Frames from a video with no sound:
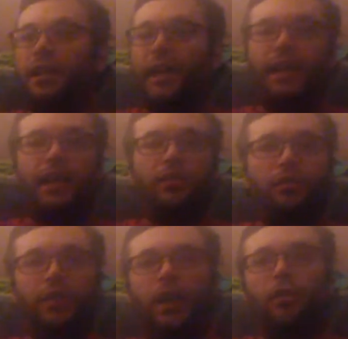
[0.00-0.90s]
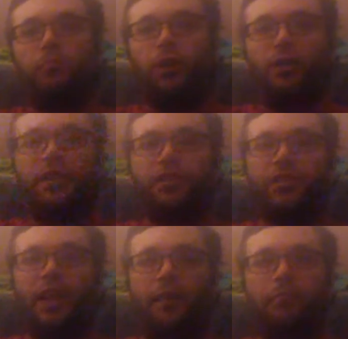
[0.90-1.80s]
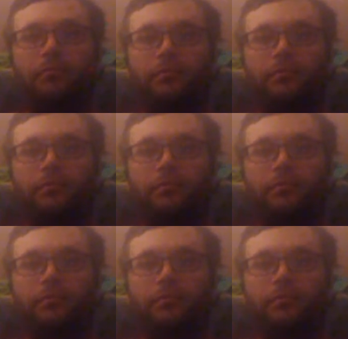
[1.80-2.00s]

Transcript: and I learned how to bargain shop.